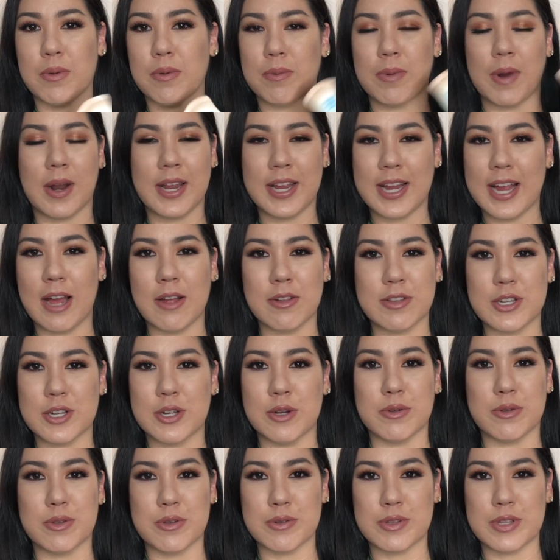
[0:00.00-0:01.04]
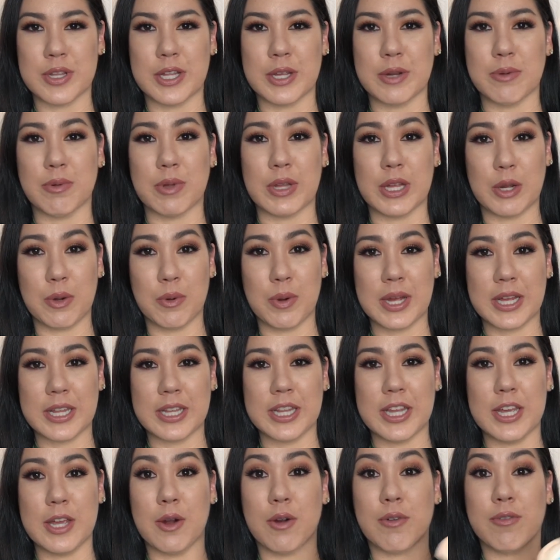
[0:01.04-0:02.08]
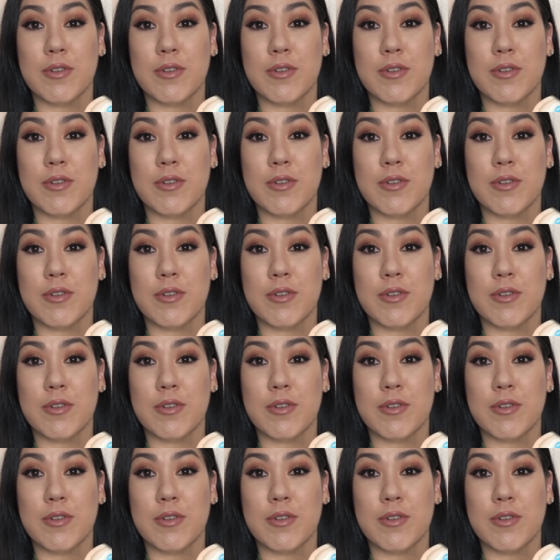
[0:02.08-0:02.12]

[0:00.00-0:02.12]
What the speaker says: we're running out to go do something really quickly,